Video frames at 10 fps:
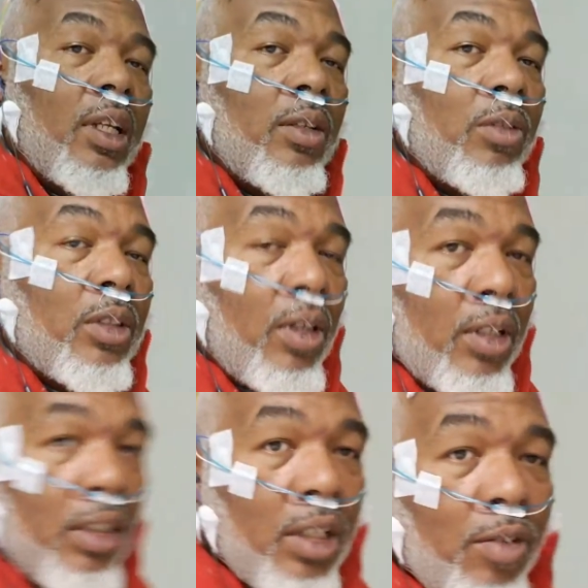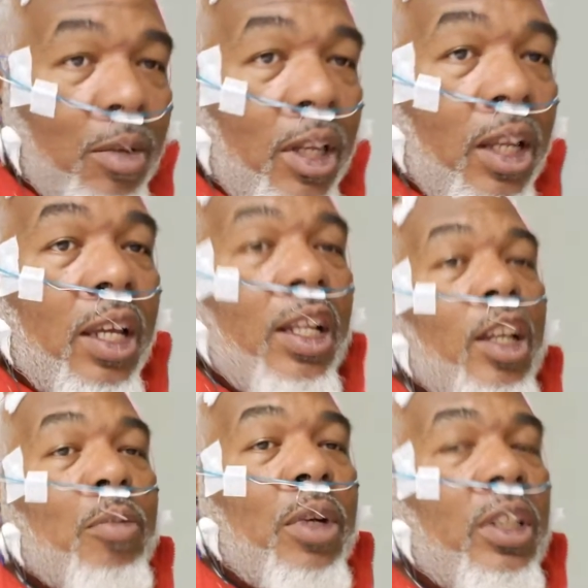and with all this stuff, my
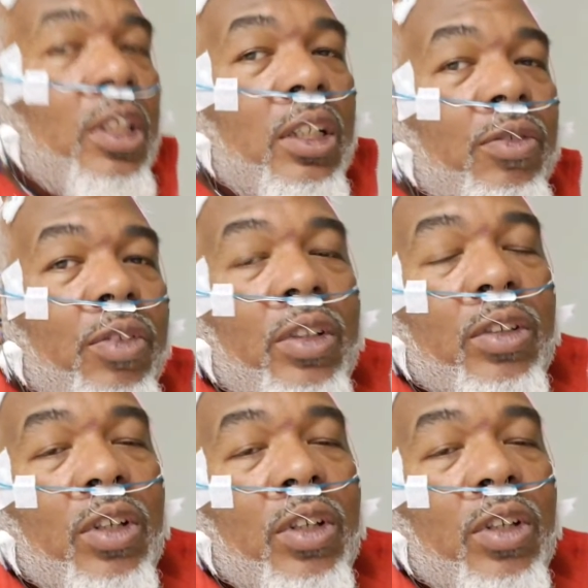like my chest feels